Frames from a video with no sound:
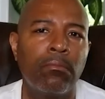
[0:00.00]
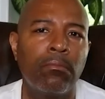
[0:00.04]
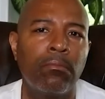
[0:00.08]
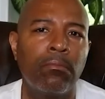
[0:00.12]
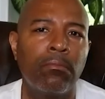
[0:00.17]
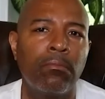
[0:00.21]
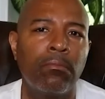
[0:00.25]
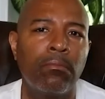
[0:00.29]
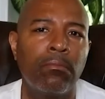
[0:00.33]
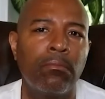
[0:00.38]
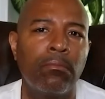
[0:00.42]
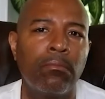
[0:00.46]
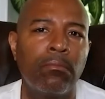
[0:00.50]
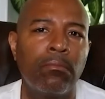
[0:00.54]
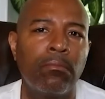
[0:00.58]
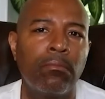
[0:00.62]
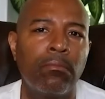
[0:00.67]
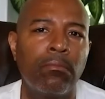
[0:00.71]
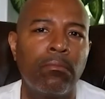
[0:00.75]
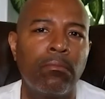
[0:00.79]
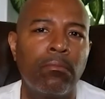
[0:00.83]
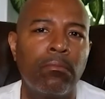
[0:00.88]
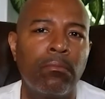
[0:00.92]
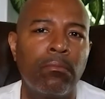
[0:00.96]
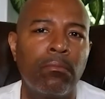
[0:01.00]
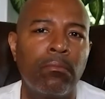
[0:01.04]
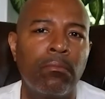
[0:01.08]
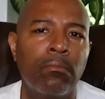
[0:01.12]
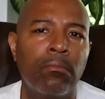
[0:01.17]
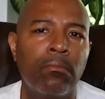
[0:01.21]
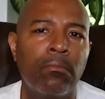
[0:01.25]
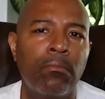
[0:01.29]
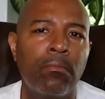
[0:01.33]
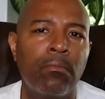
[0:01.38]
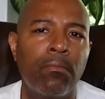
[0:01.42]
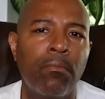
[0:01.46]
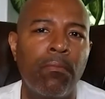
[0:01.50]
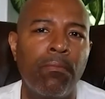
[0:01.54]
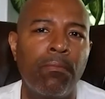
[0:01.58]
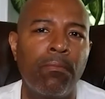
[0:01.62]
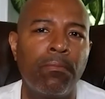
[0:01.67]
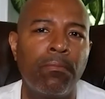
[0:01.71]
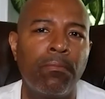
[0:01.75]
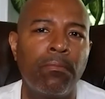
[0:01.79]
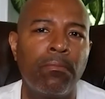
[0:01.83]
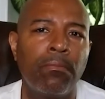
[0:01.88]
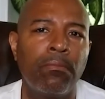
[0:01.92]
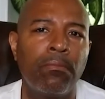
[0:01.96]

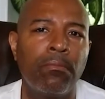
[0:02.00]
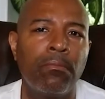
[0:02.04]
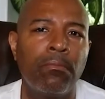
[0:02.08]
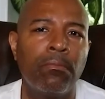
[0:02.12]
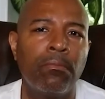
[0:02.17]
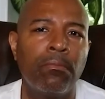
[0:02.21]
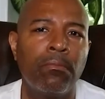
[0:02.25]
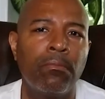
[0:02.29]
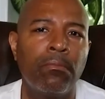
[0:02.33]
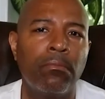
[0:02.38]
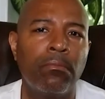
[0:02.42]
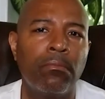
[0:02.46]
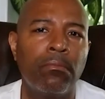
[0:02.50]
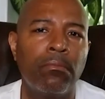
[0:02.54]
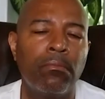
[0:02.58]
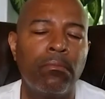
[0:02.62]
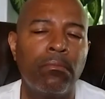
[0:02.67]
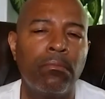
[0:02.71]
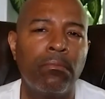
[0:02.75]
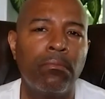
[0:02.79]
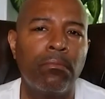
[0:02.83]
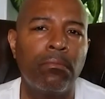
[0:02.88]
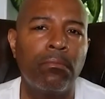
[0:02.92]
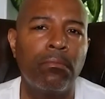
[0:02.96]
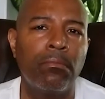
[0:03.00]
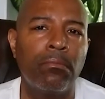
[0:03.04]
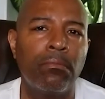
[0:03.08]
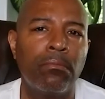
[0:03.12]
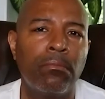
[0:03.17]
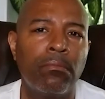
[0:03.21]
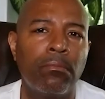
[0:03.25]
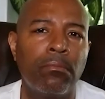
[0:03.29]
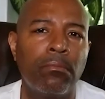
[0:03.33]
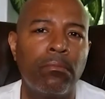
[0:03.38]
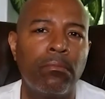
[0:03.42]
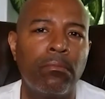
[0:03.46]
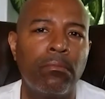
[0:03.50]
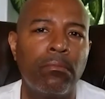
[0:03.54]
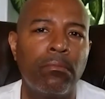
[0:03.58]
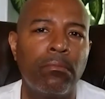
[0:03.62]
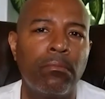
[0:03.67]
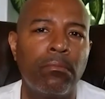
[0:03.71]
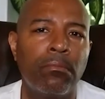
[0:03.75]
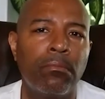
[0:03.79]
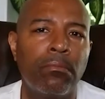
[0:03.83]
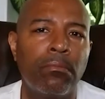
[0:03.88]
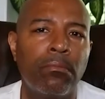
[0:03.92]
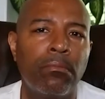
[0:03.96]

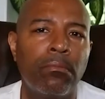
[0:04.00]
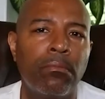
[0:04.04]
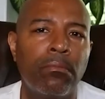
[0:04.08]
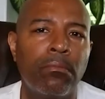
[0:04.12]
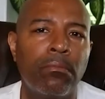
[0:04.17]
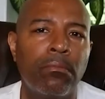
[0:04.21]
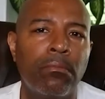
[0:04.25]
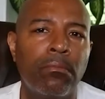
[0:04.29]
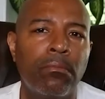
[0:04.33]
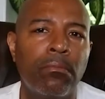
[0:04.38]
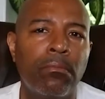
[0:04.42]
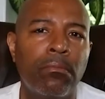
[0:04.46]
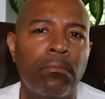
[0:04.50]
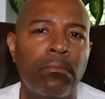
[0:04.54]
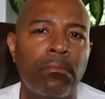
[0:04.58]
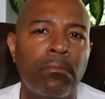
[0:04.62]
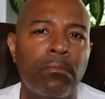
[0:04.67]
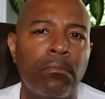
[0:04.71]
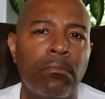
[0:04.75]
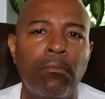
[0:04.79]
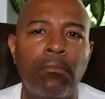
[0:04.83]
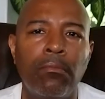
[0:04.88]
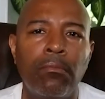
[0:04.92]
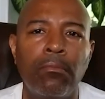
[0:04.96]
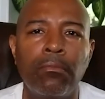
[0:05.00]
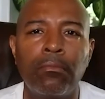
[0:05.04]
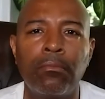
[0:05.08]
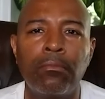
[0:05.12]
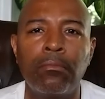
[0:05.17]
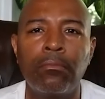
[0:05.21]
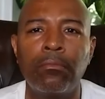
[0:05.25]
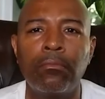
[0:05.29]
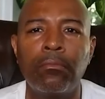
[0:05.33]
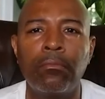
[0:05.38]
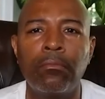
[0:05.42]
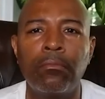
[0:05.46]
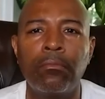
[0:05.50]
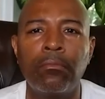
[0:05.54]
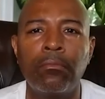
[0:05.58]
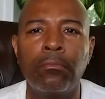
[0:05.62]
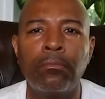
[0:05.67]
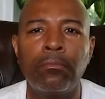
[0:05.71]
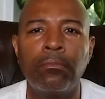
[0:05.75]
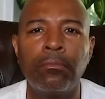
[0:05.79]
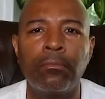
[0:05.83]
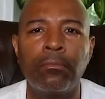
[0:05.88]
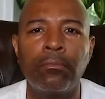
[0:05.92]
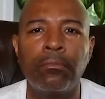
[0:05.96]

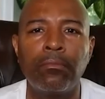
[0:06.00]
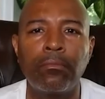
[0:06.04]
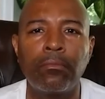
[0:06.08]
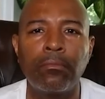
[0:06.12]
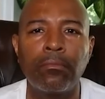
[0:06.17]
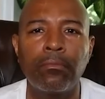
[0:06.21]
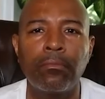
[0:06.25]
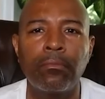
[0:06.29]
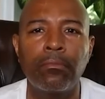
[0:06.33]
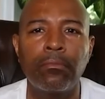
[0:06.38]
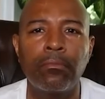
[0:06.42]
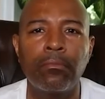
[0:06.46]
No words are spoken by the person on screen.